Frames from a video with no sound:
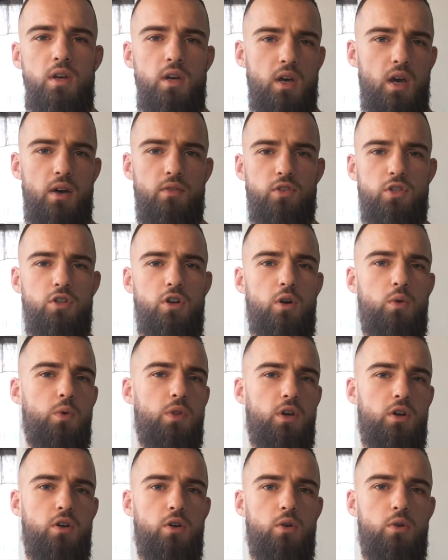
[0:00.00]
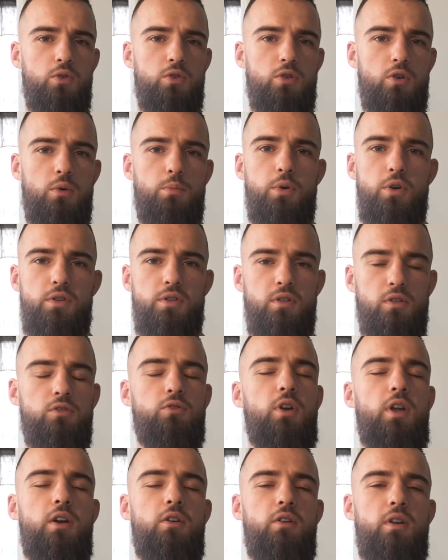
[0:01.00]
Have a talk with a coach or a personal
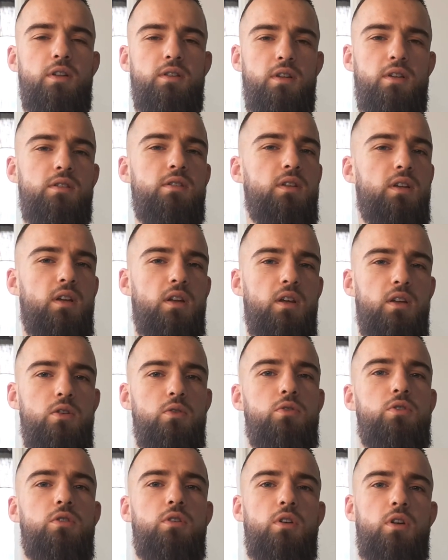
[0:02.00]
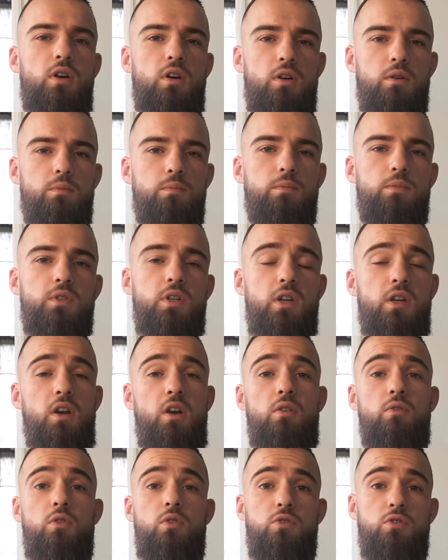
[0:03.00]
trainer, as I said, and you should take care
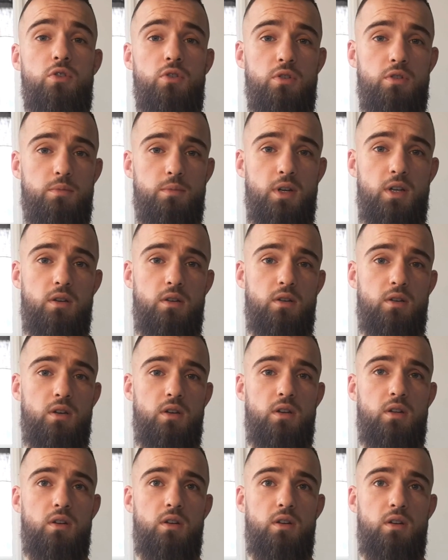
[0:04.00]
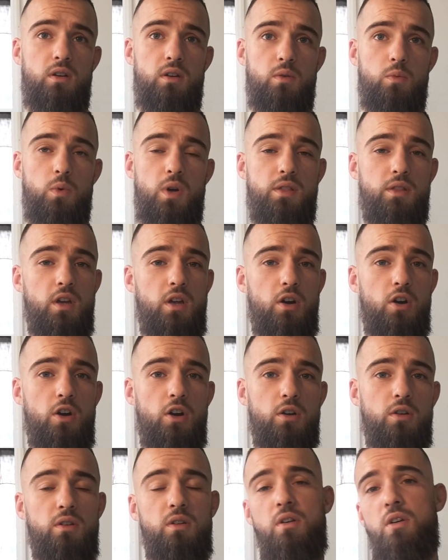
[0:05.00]
of your joints, man. And when they
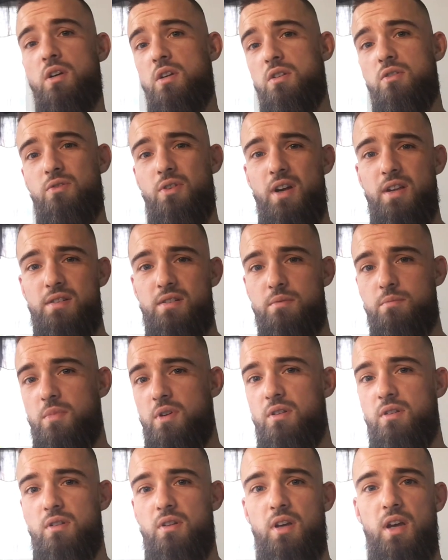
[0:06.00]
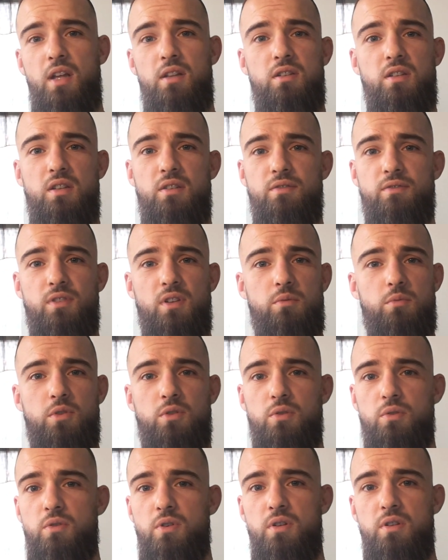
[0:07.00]
hurt, try some
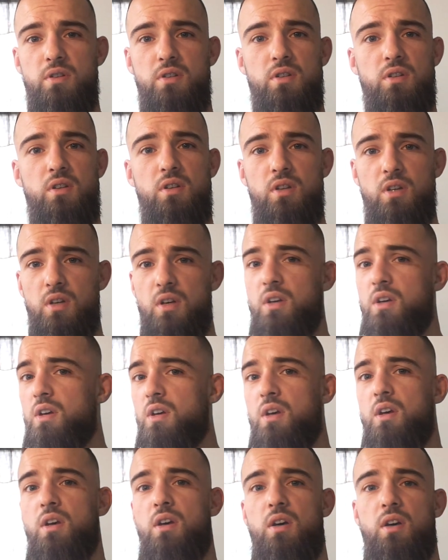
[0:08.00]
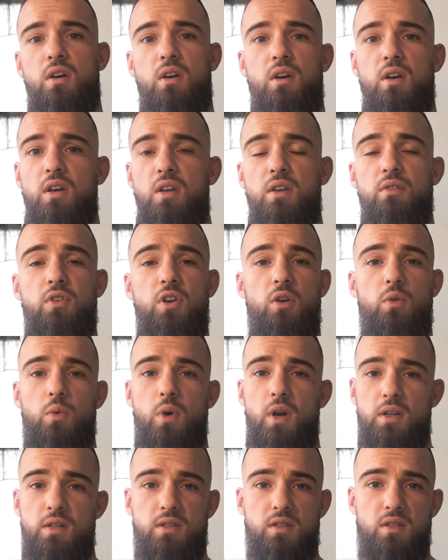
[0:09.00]
anti-inflammatories and give it a
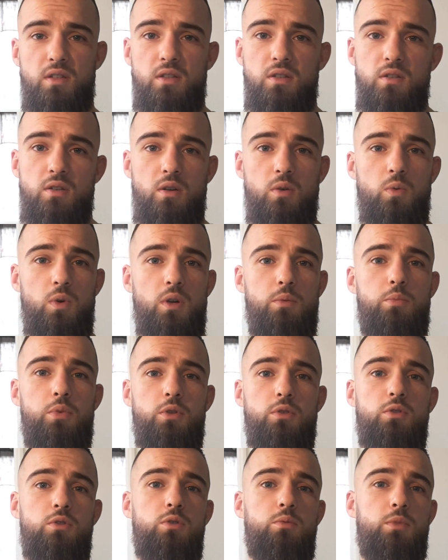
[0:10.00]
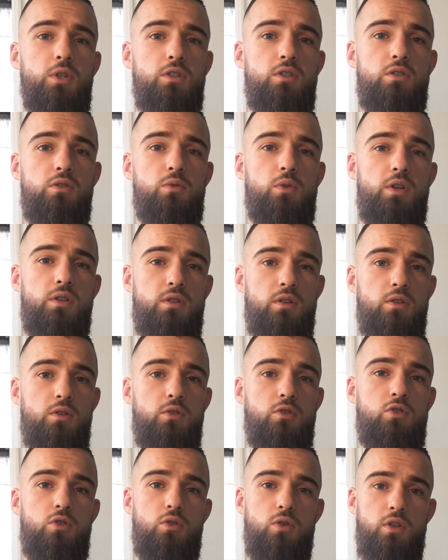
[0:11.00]
rest. You don't want to put too much stress on your
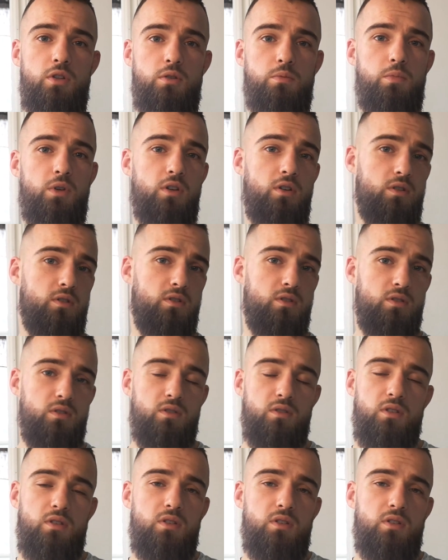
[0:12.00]
joints because